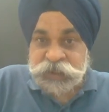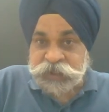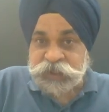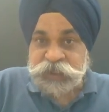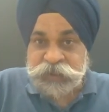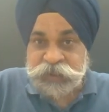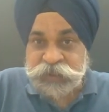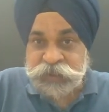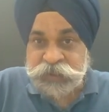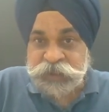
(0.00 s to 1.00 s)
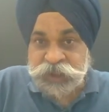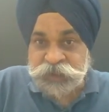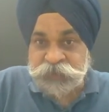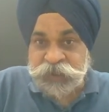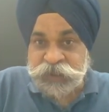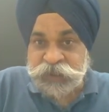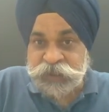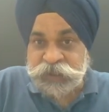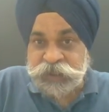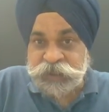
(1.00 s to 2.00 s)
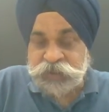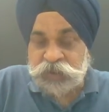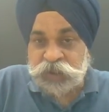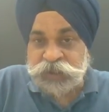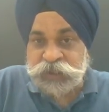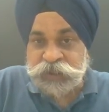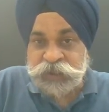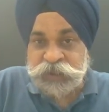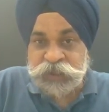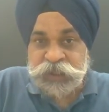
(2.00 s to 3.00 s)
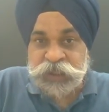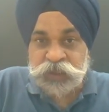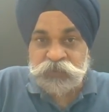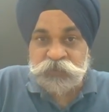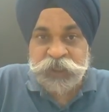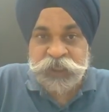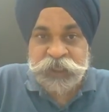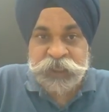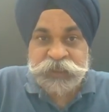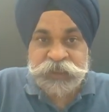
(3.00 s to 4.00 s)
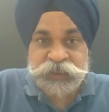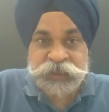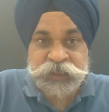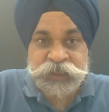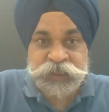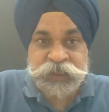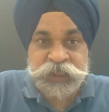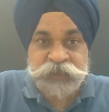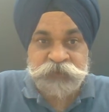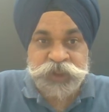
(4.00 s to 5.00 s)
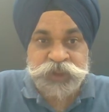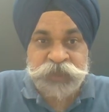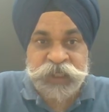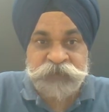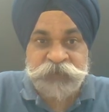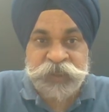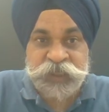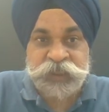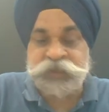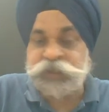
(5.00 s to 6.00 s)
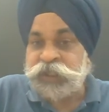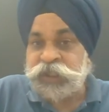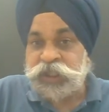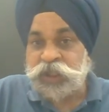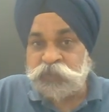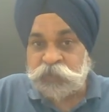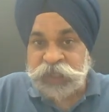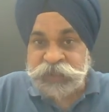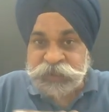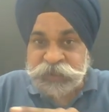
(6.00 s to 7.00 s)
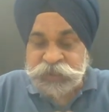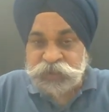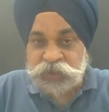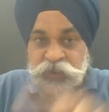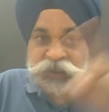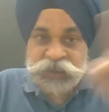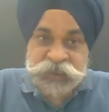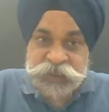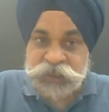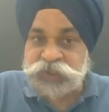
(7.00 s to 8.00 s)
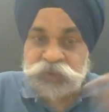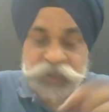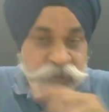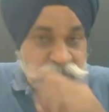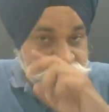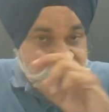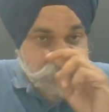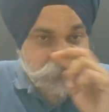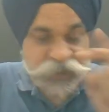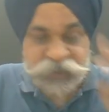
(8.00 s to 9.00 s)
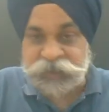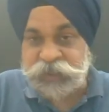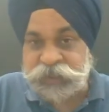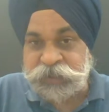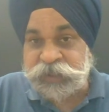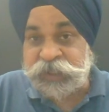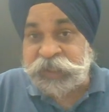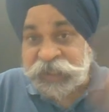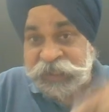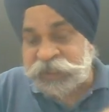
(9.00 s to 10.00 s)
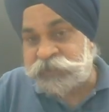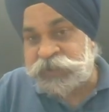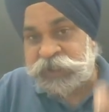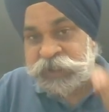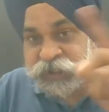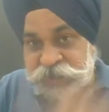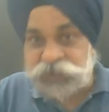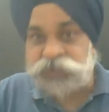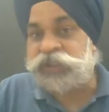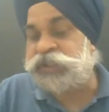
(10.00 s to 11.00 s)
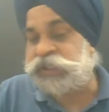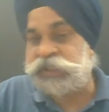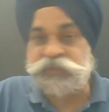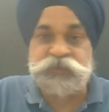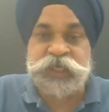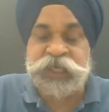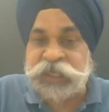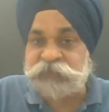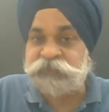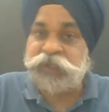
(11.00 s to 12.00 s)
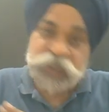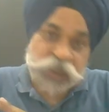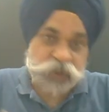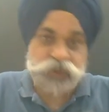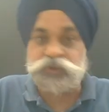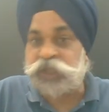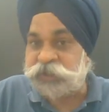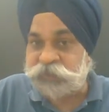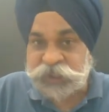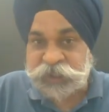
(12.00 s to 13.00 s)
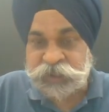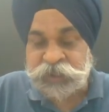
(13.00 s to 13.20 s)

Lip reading: This species, this oxygen now would attack the silicon and would join with it. Now once this oxygen is going to join with the silicon, the negative charge this oxygen would have also got emitted.